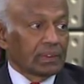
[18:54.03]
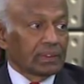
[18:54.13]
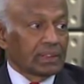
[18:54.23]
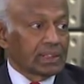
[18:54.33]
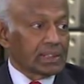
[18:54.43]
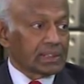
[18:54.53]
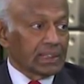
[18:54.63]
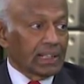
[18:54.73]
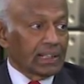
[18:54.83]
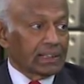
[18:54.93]
This is
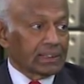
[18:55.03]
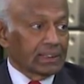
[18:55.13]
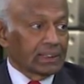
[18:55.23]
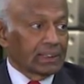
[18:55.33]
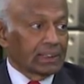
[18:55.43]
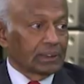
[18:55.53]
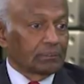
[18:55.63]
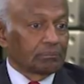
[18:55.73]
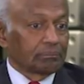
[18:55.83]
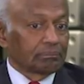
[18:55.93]
like a
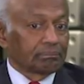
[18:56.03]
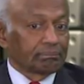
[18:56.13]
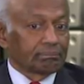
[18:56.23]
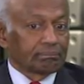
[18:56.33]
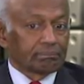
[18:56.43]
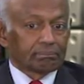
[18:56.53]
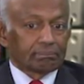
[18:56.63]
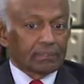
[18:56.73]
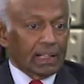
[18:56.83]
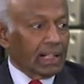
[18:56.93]

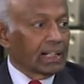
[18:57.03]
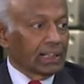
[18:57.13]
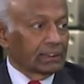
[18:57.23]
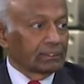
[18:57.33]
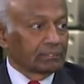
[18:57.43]
gun.